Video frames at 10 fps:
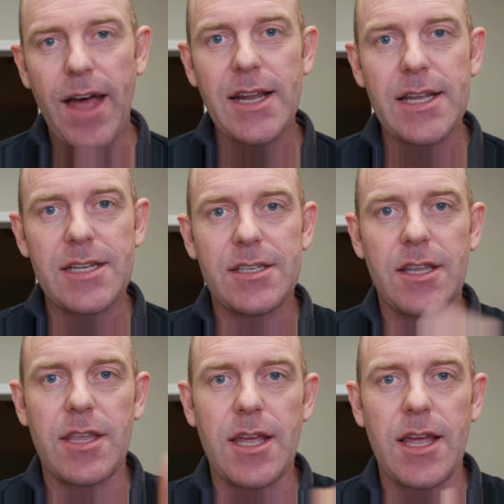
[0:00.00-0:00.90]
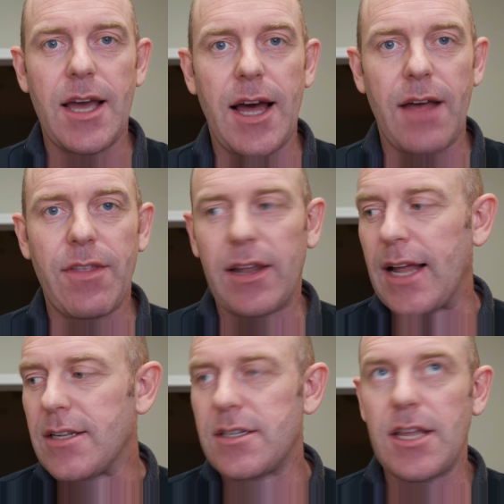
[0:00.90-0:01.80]
that is the
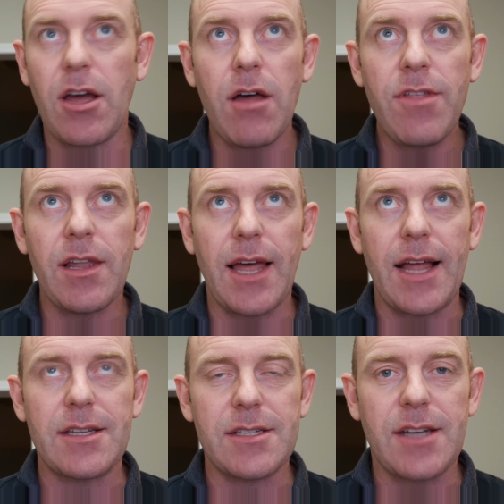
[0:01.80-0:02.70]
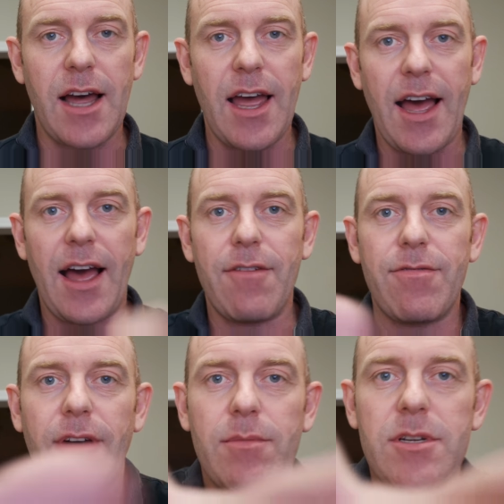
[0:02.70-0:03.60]
lens. The other lens I
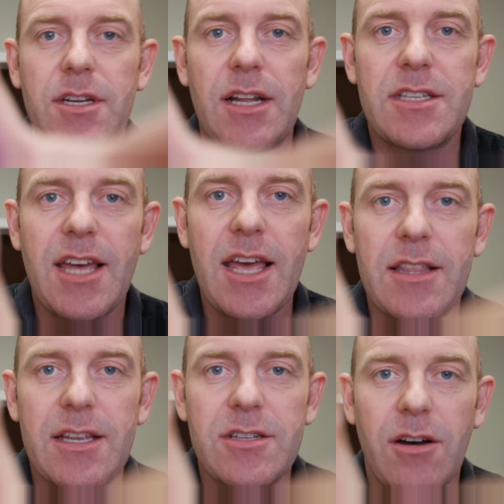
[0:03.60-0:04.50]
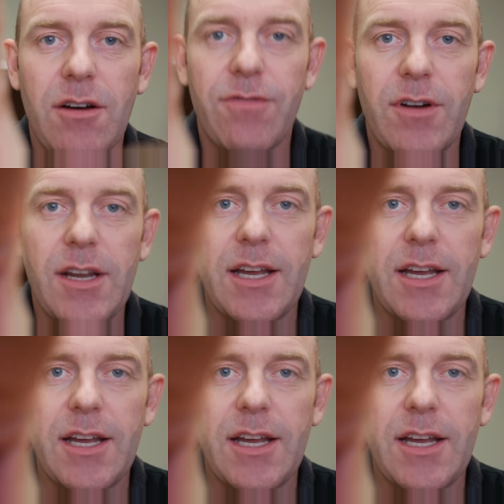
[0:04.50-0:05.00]
have, I'm just going to take this off right